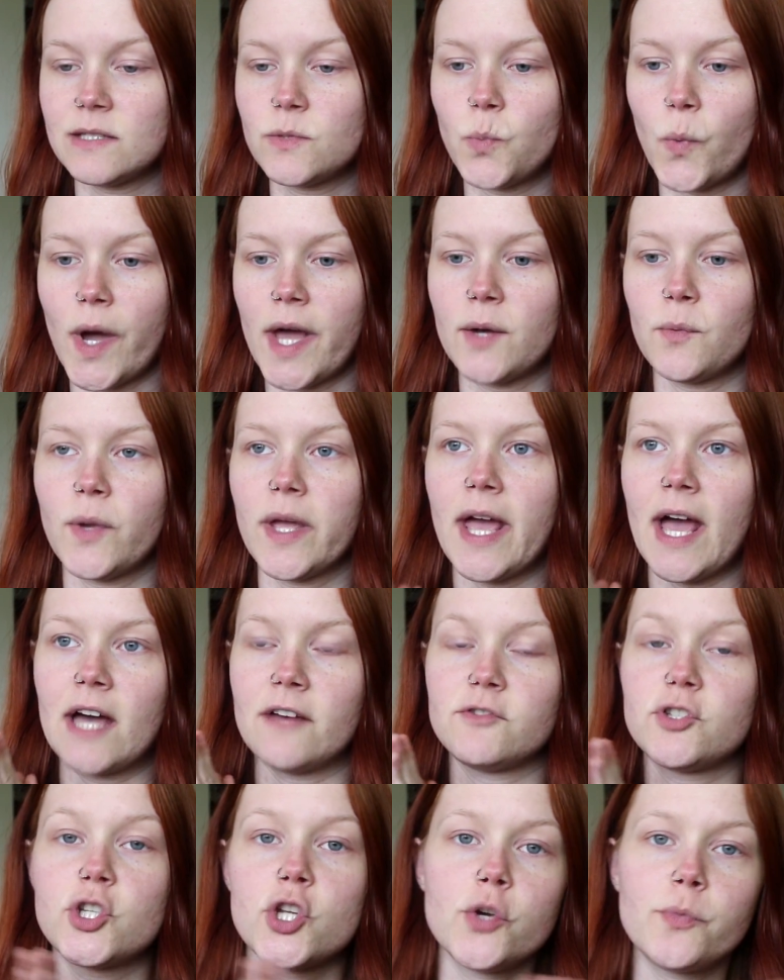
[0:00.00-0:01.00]
is when we
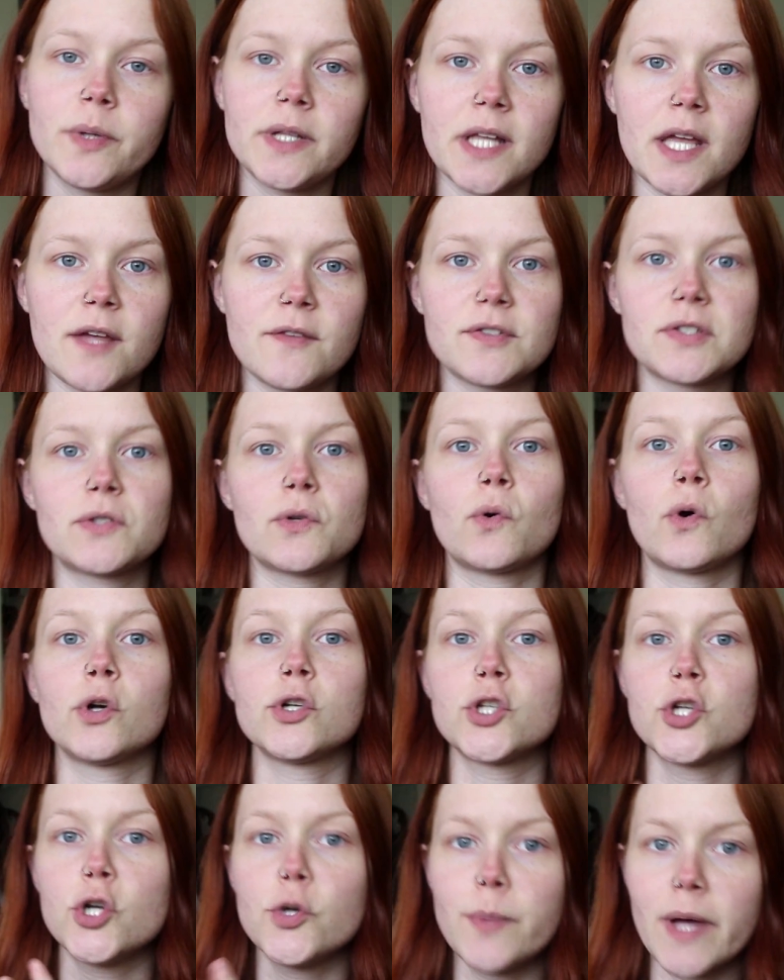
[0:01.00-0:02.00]
have two beliefs or
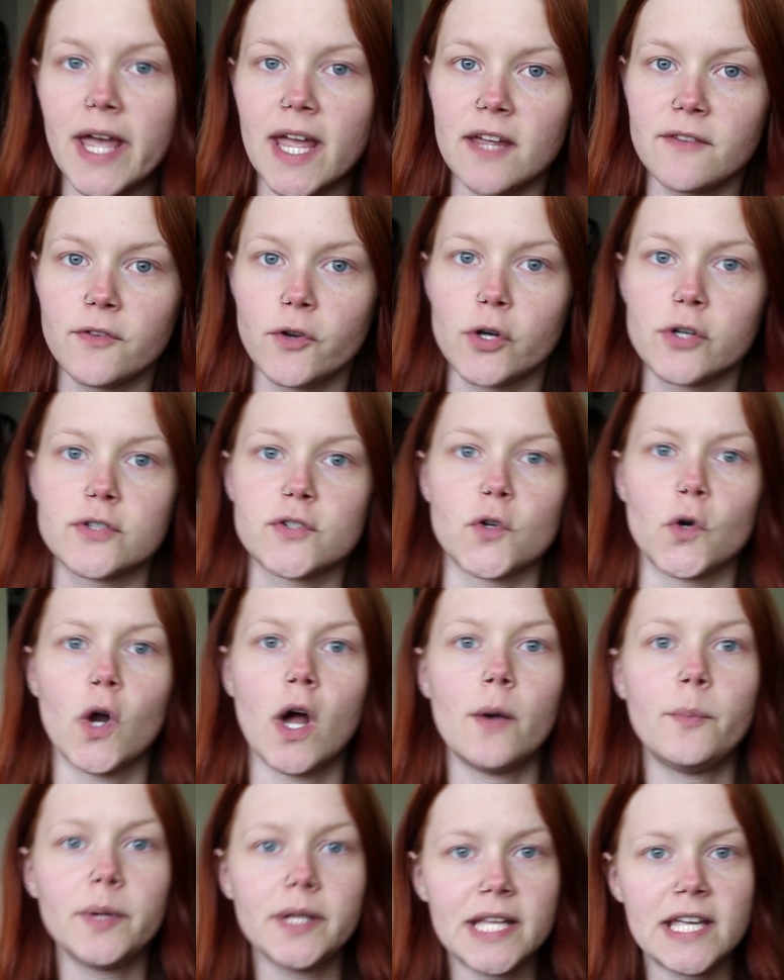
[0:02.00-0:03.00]
two behaviors or
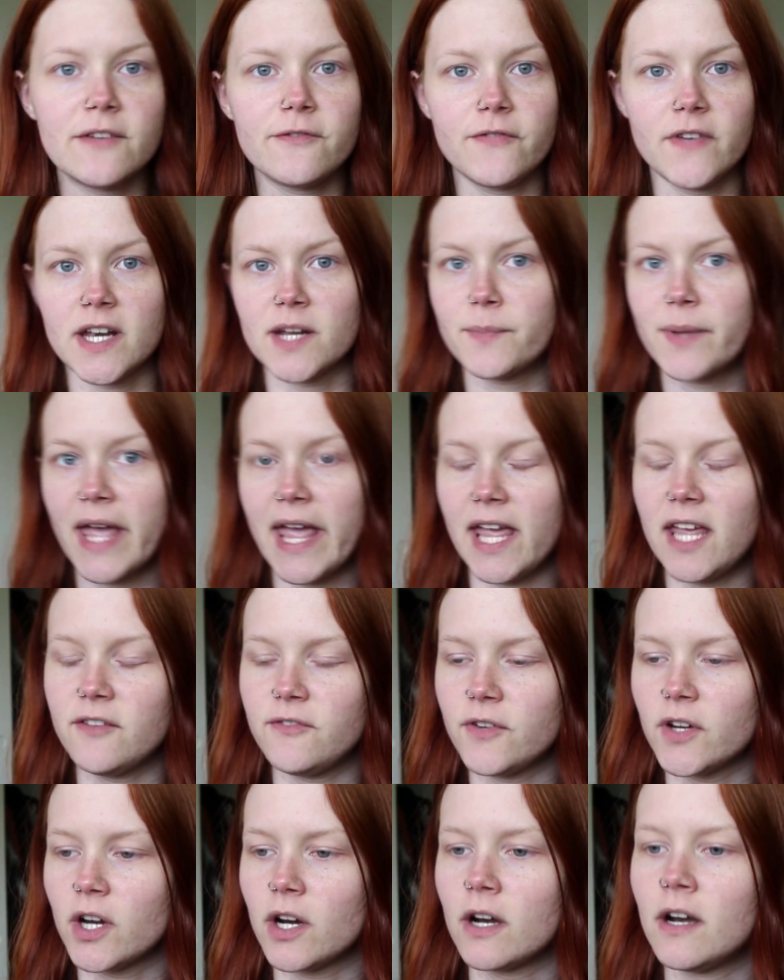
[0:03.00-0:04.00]
a belief and a
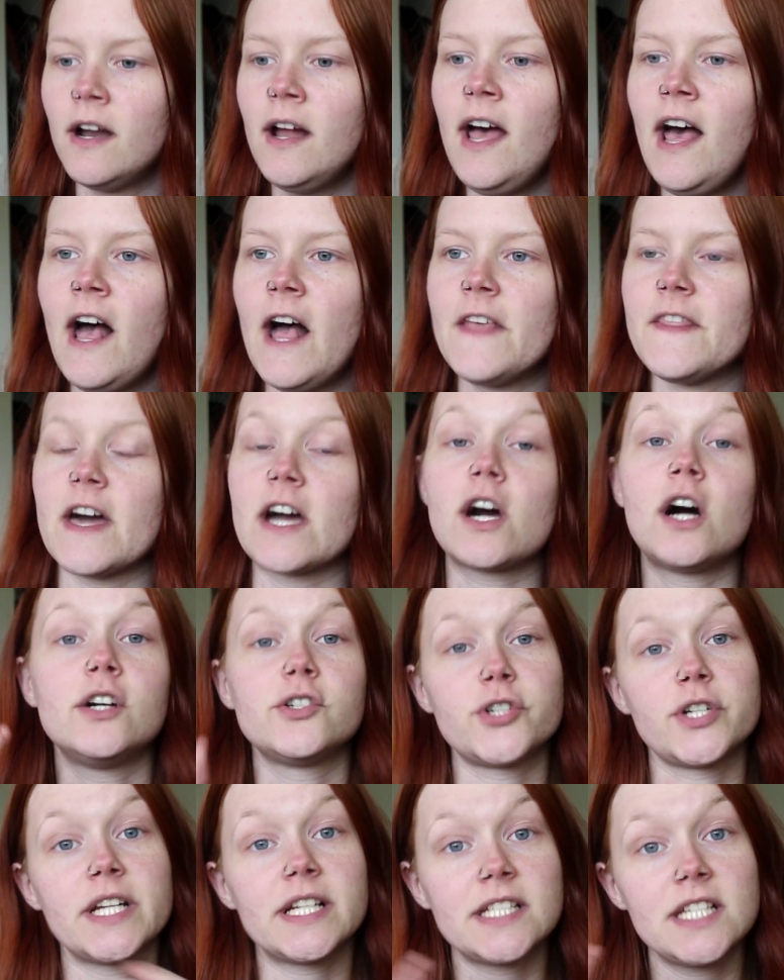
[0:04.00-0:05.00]
behavior that
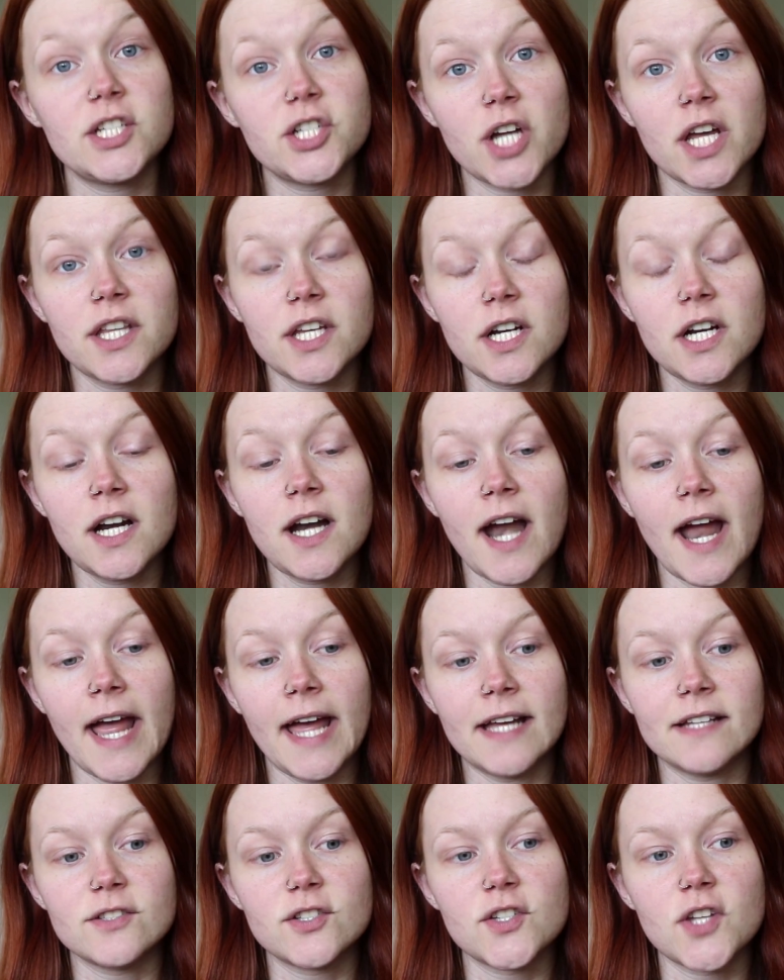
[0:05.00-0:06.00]
contradict each other
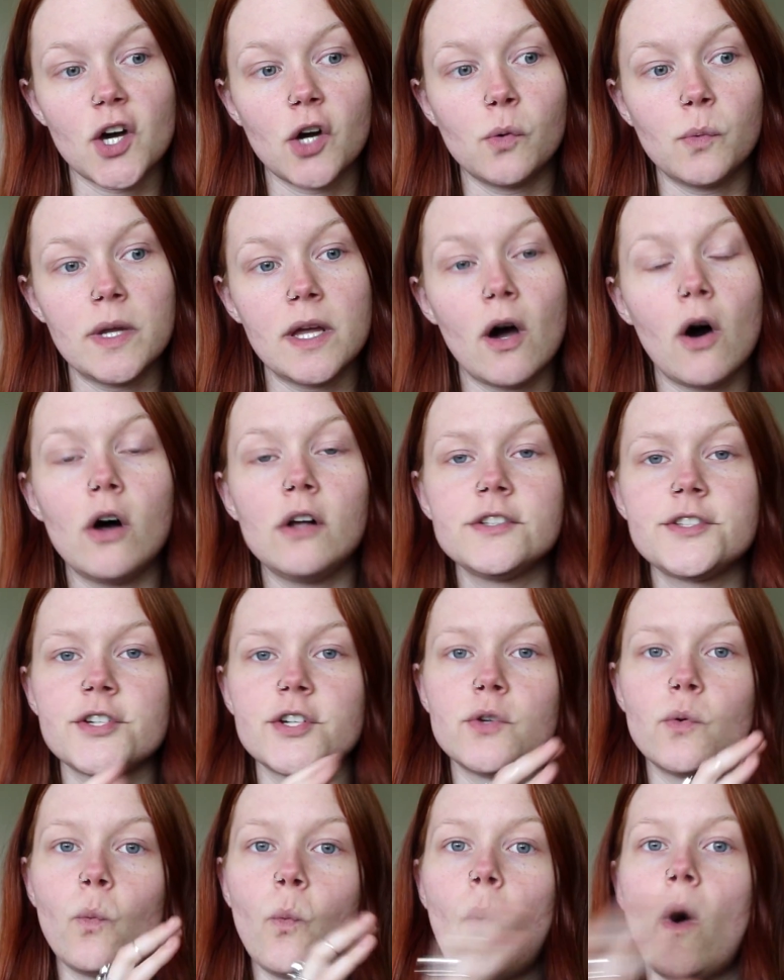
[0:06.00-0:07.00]
and so we
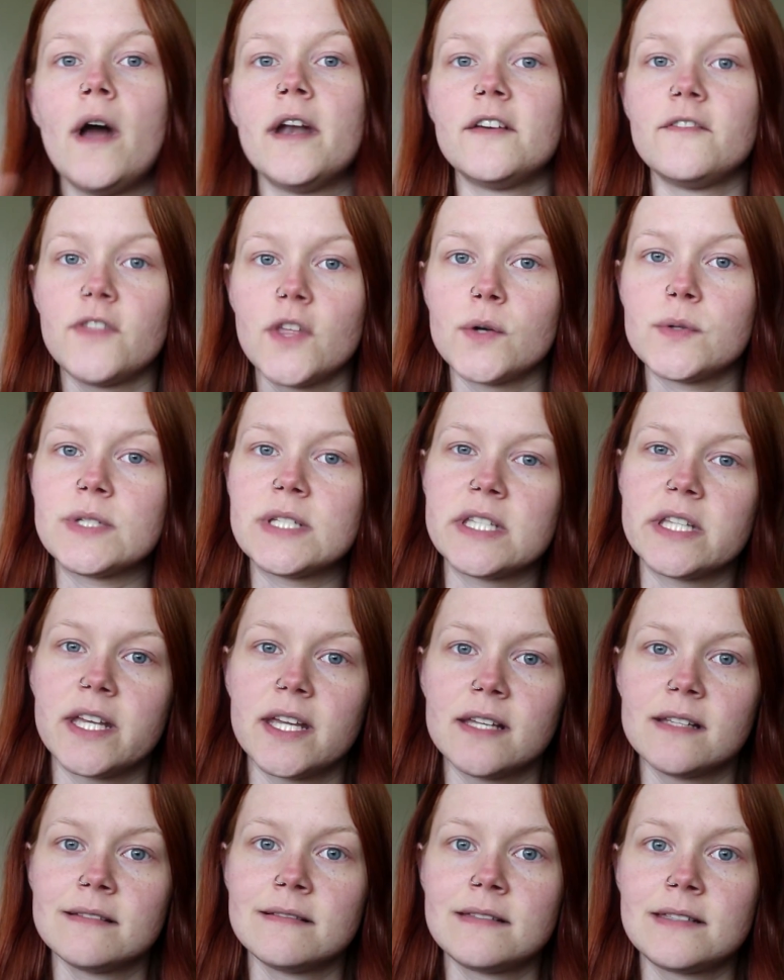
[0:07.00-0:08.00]
alter one of those
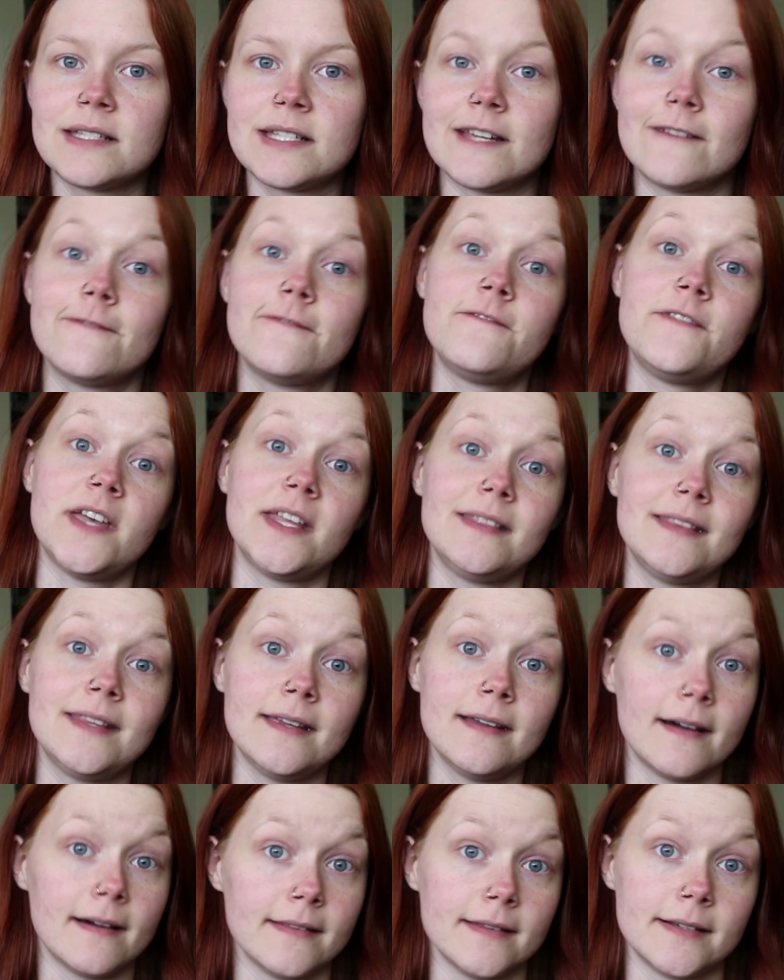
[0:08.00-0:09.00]
things to fit
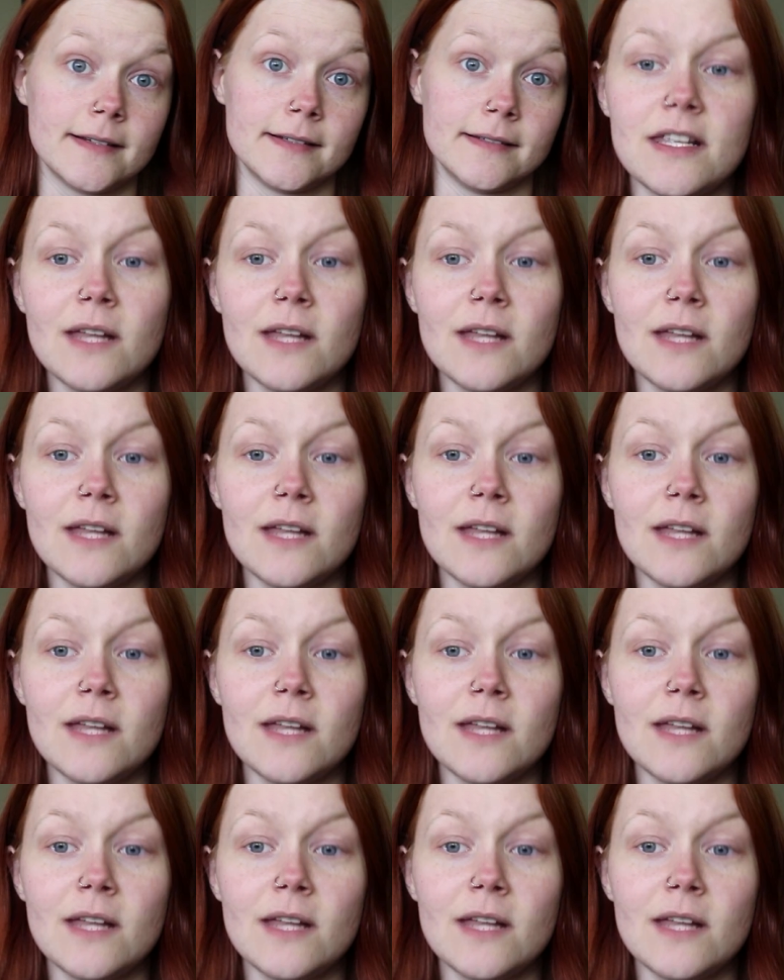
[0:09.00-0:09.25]
the other.